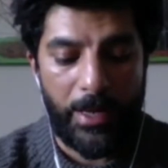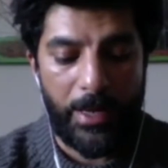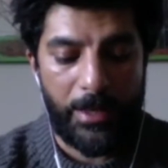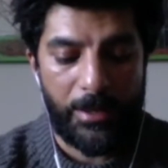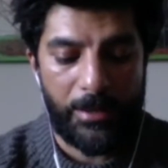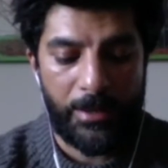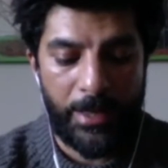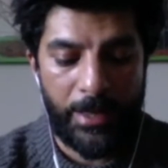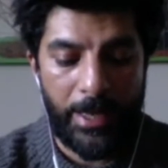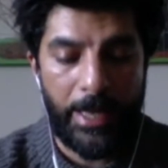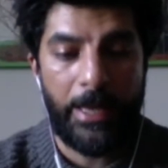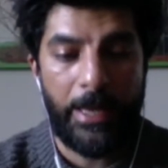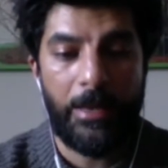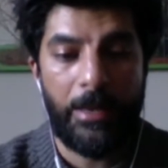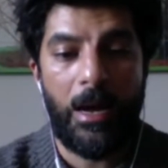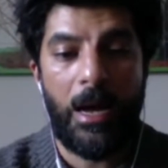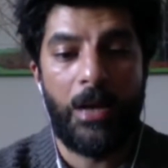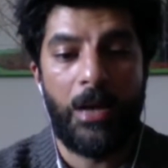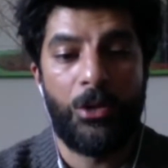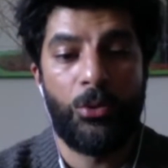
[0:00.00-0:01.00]
city.
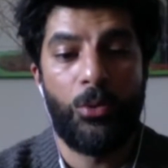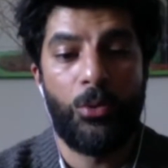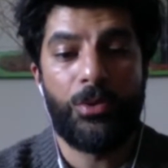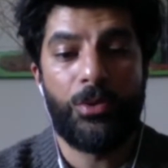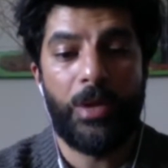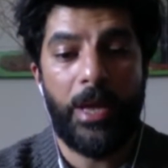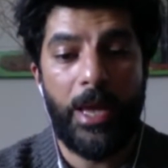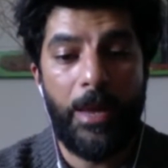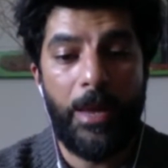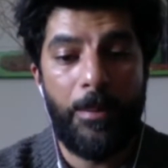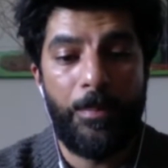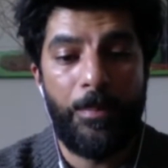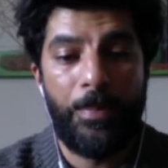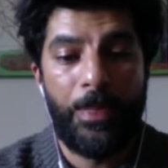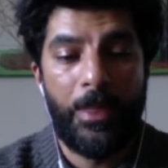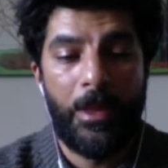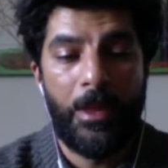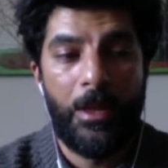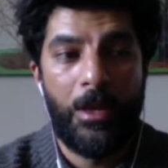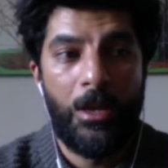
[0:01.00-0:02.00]
I talked to him,
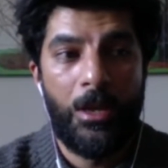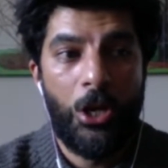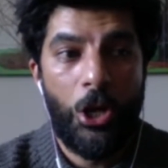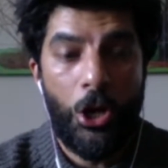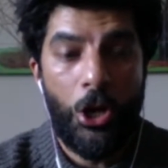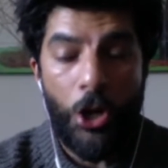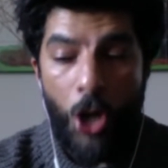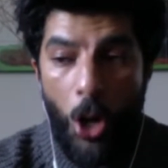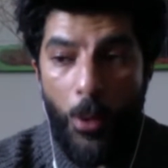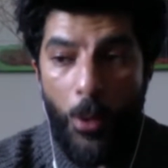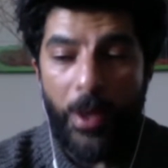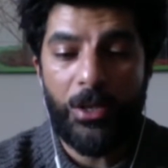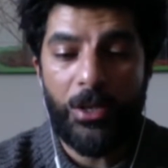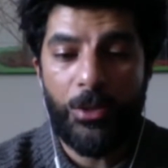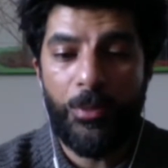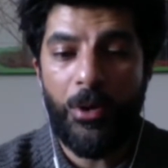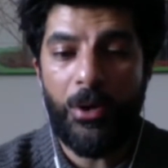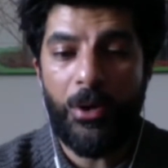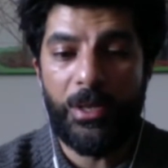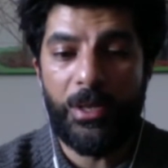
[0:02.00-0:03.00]
knowing, to
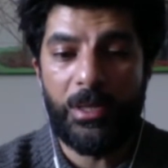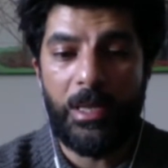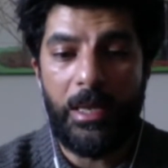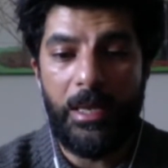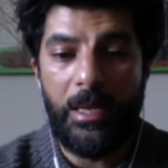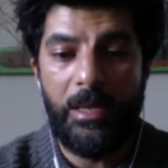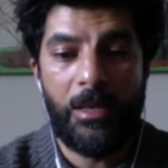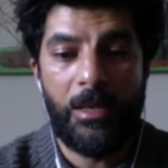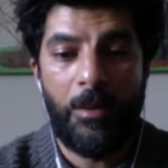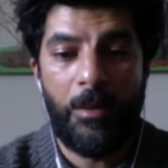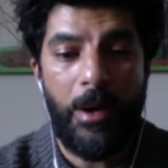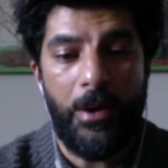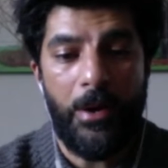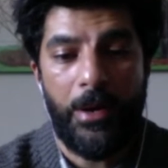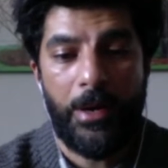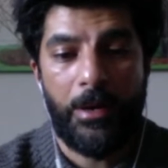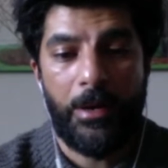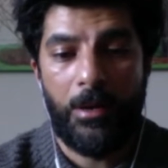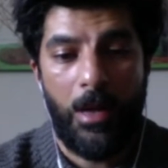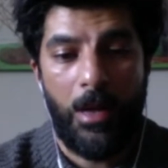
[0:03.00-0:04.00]
be honest, that he's an
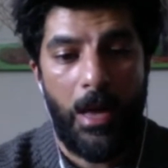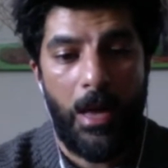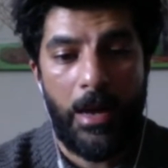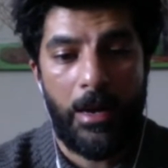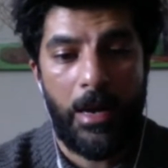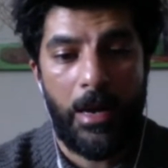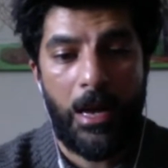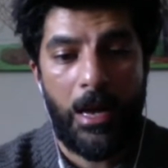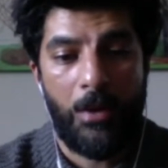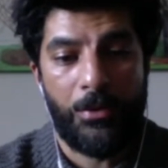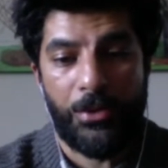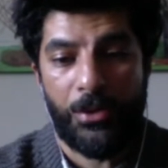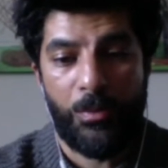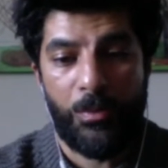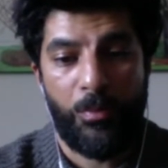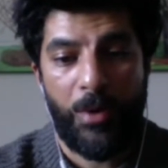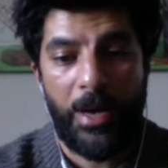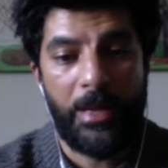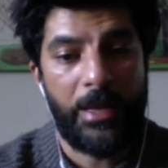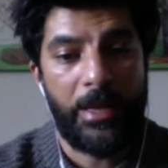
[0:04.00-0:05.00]
American. And I was just
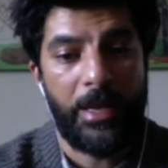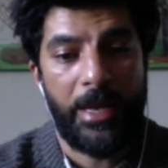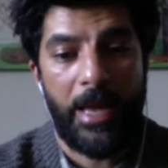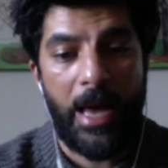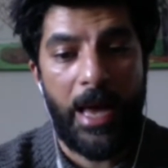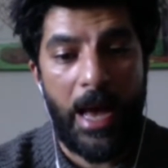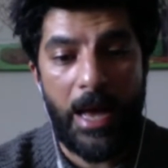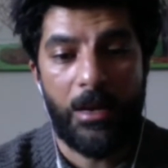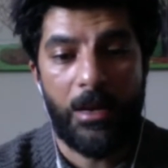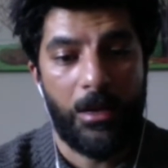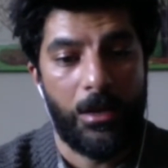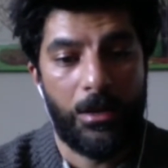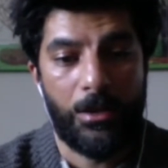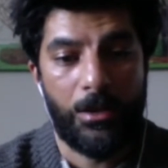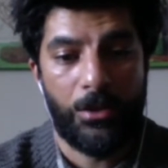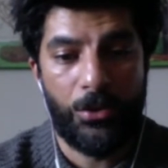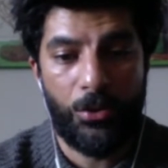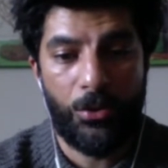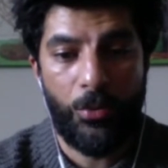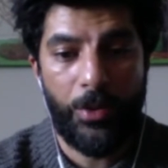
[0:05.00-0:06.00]
praying that he hadn't heard the
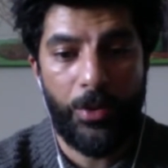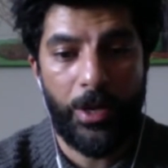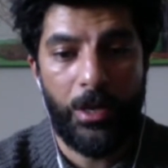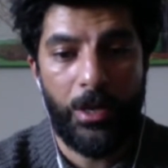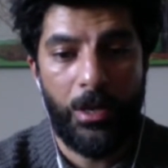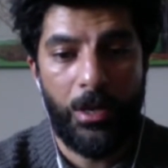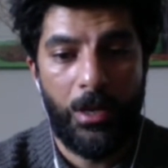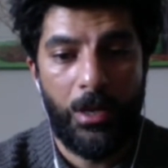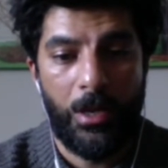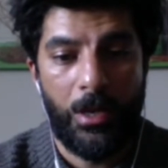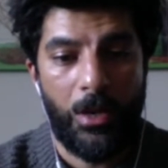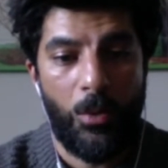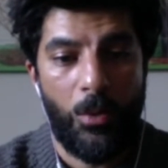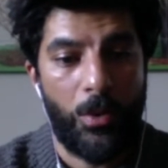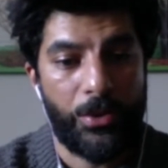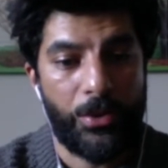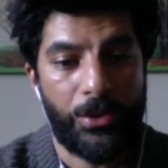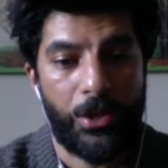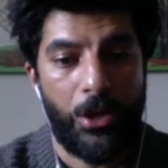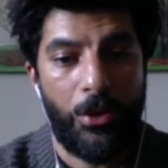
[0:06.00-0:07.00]
story. He
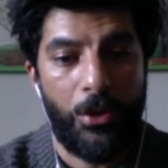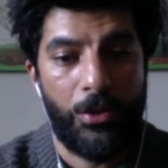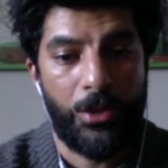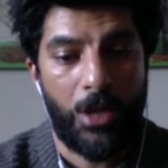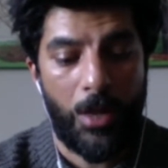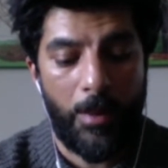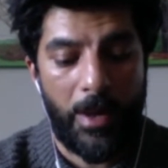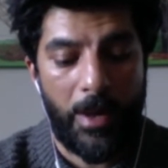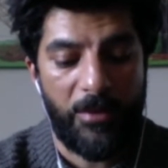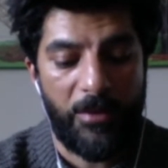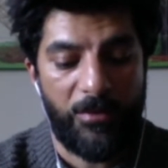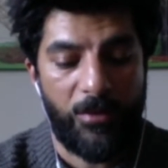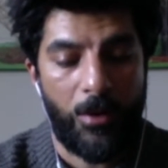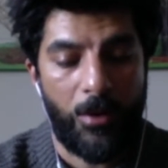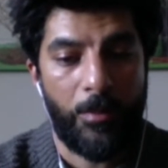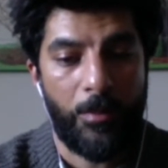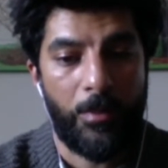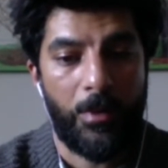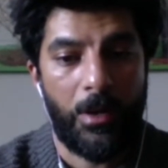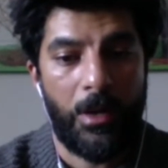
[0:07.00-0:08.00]
wasn't going to come at it
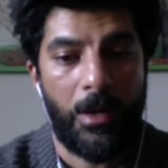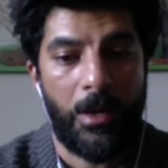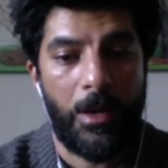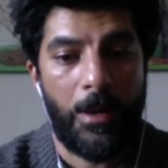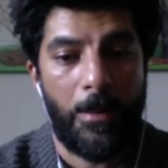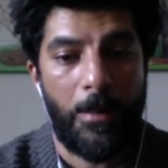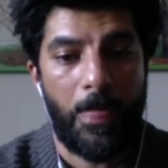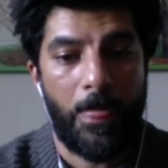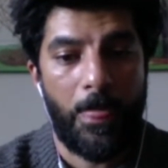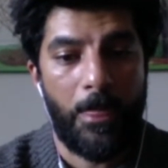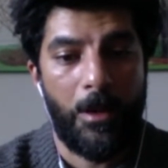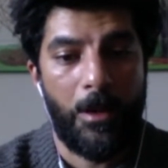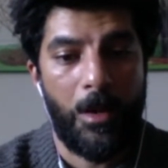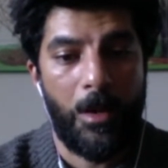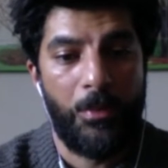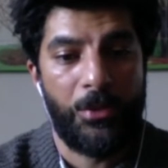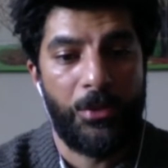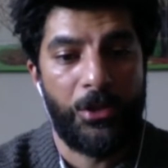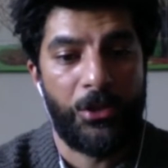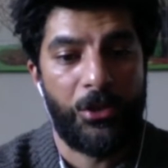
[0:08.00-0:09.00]
from a
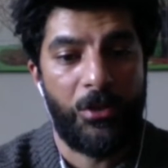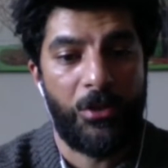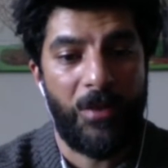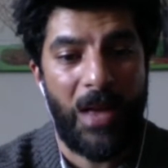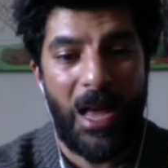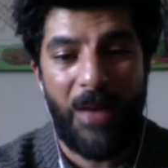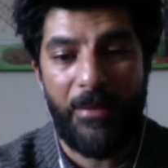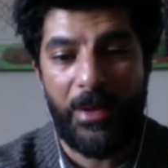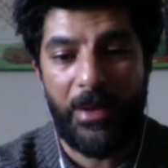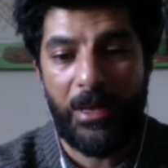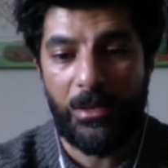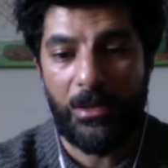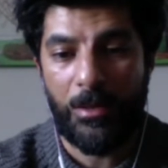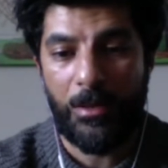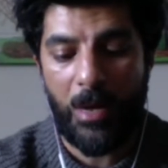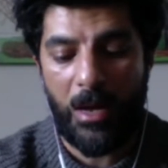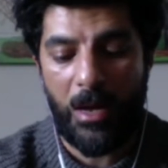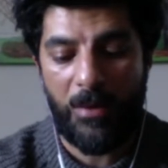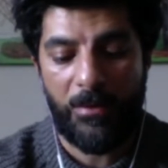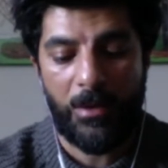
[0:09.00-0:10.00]
position of having some
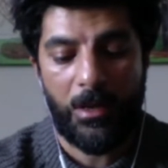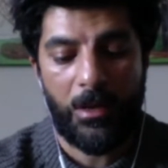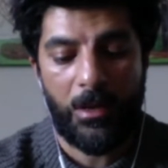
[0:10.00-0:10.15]
kind of a